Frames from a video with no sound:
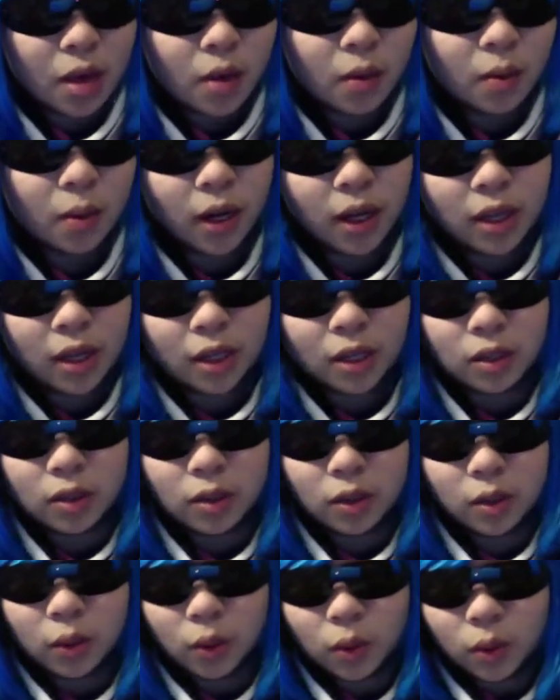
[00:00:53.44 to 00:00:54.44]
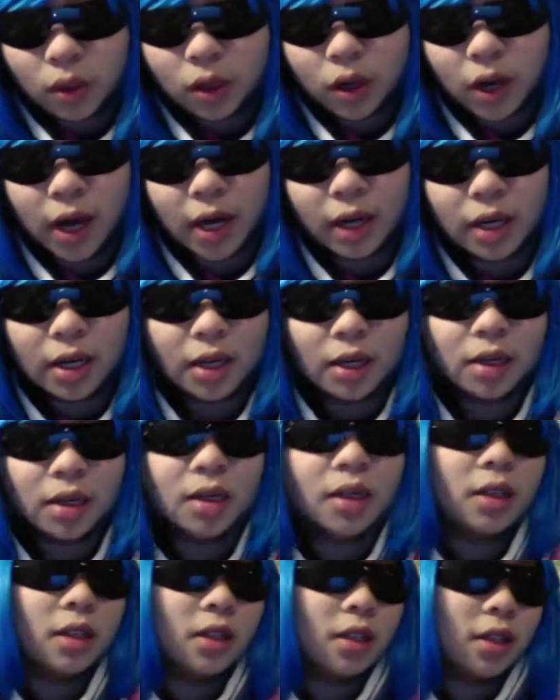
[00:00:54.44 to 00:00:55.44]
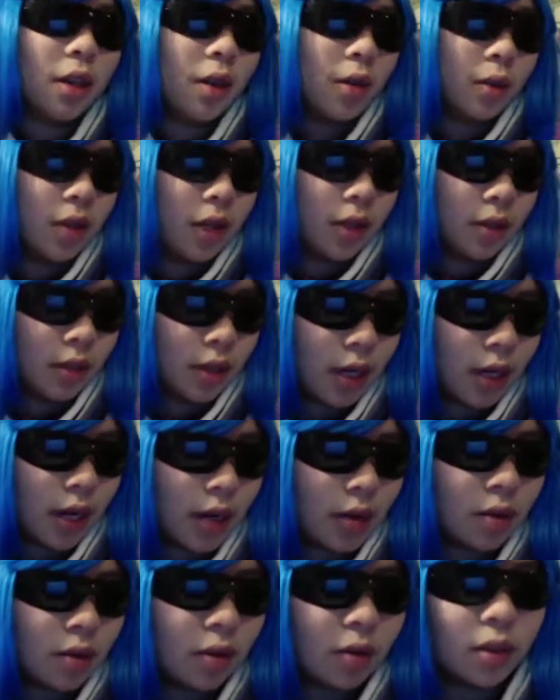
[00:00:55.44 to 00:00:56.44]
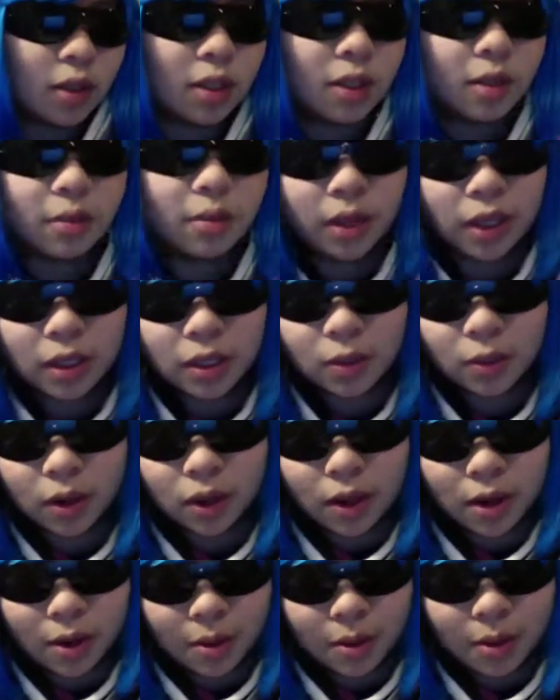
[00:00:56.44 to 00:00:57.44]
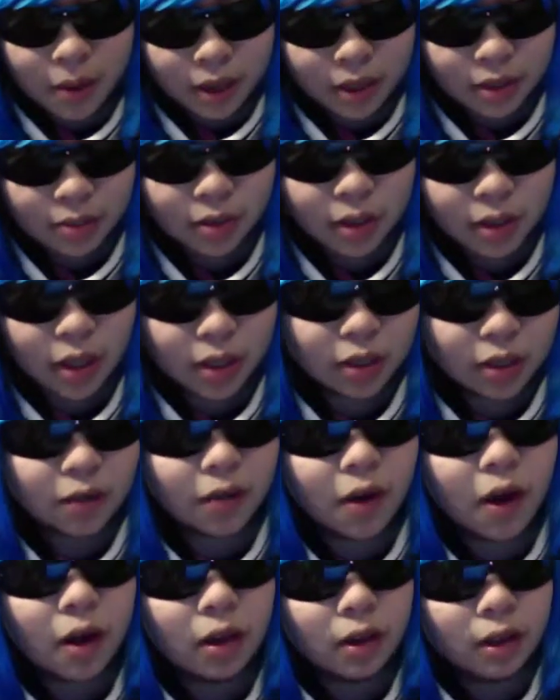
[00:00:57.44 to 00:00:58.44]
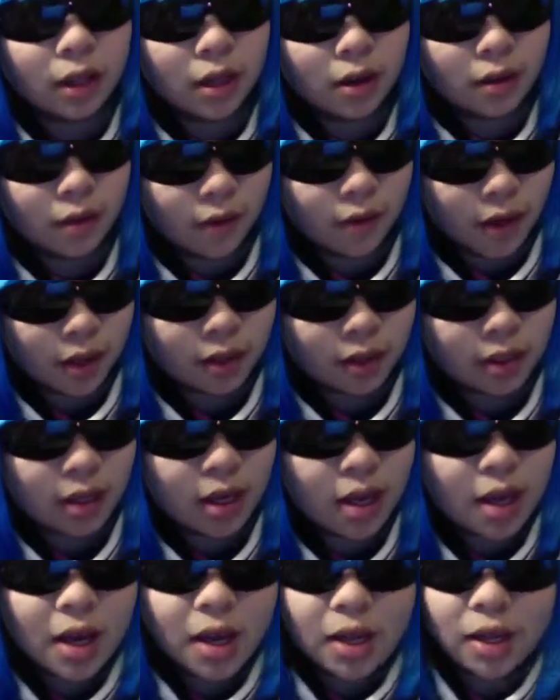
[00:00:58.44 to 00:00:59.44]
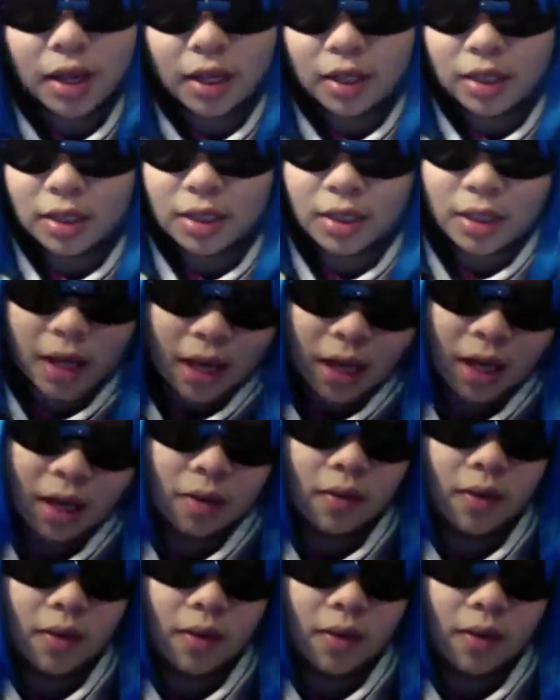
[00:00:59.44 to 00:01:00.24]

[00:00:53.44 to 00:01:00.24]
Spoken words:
What I think is a cooler idea is to go downtown or someplace where there are bound to be lots of holiday events, like skating